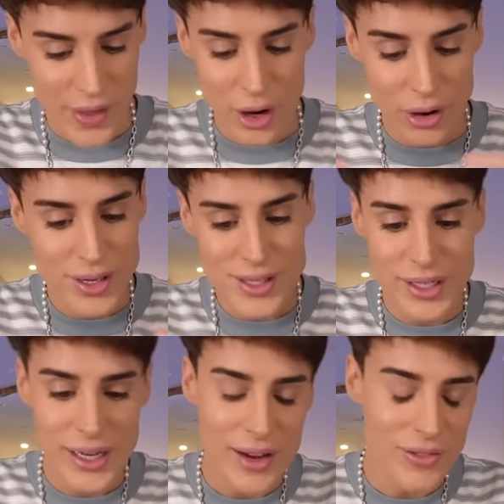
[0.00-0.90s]
And
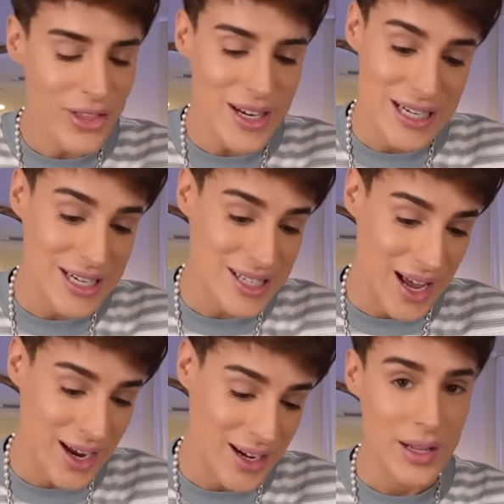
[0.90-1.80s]
honestly, even the design,